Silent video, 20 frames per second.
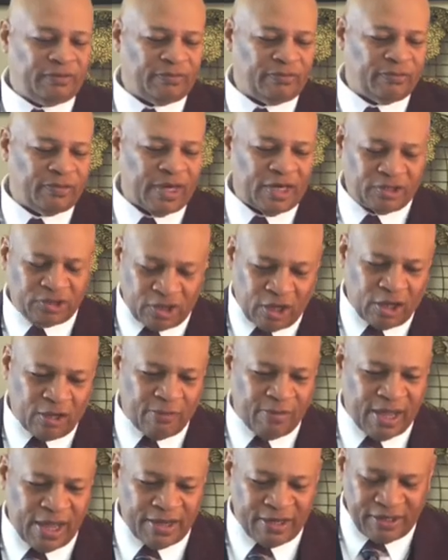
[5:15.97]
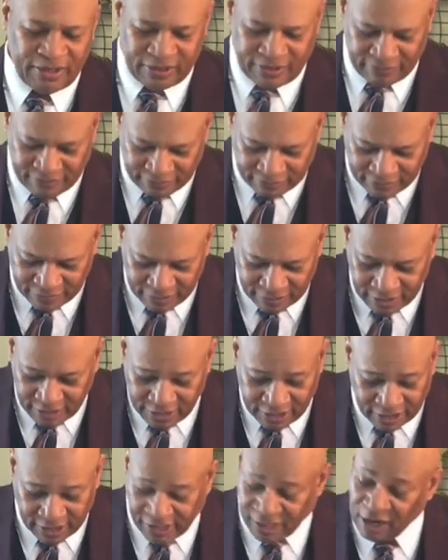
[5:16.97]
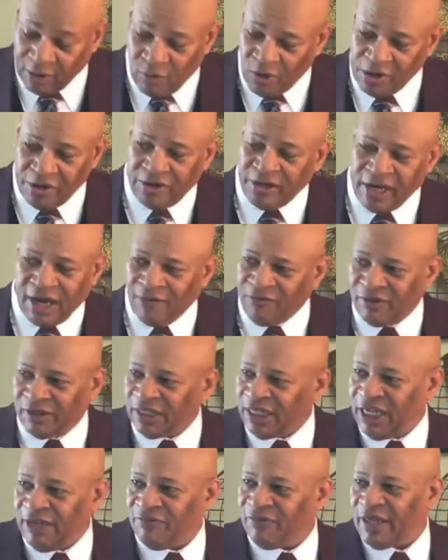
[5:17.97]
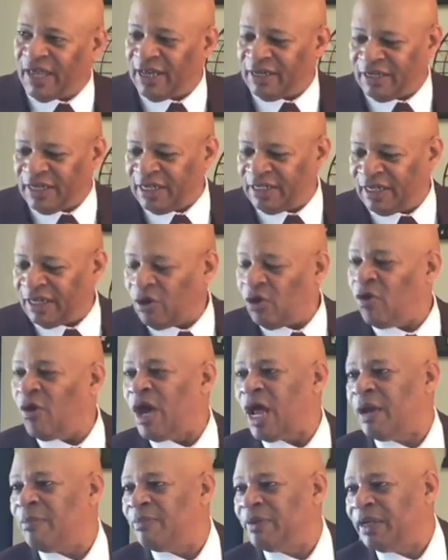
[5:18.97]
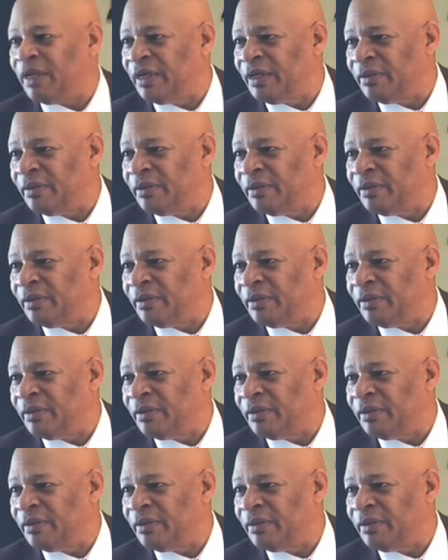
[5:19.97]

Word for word: when I talk about Him. And I will never leave that, that they go out of me.